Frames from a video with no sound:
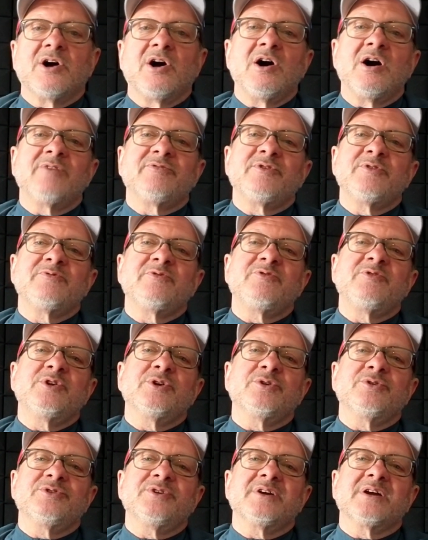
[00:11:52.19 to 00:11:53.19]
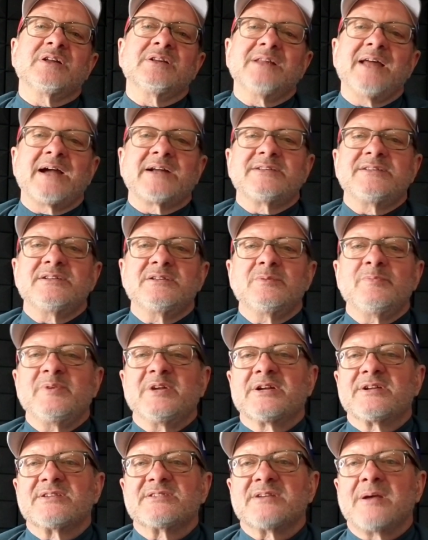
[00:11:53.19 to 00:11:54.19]
often feel neglected
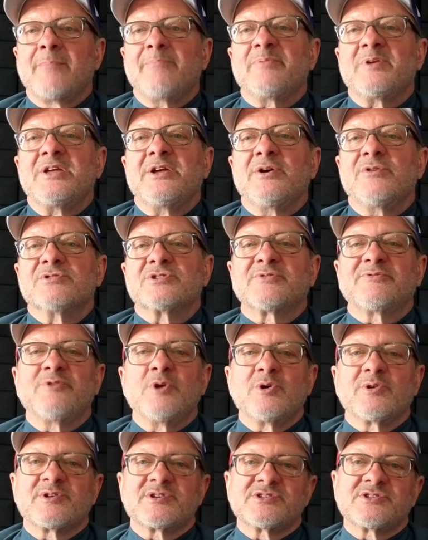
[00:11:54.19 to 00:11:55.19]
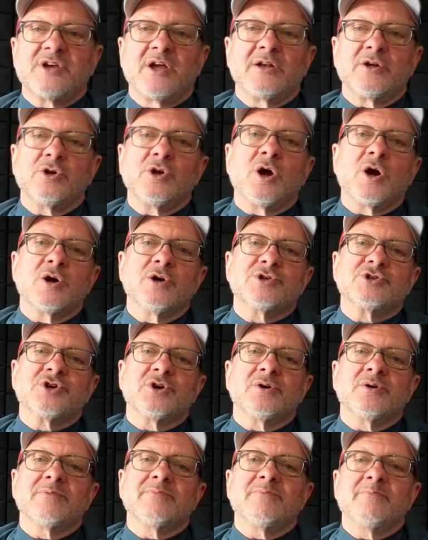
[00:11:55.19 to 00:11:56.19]
because MPOs focus on
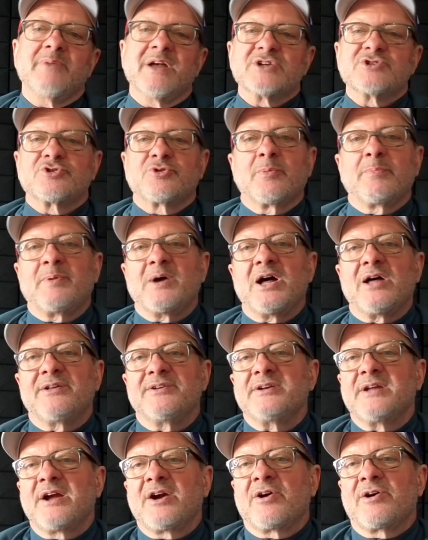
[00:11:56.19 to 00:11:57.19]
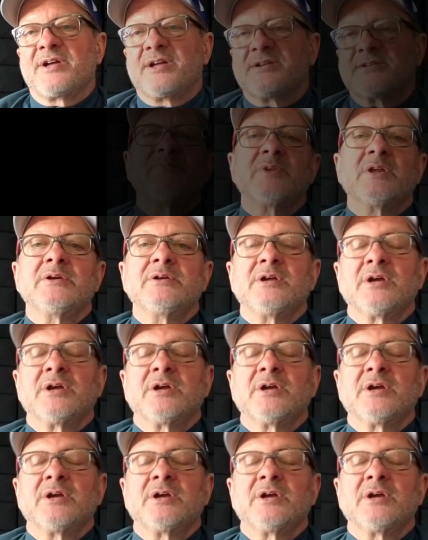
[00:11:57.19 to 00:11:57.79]
larger metropolitan areas.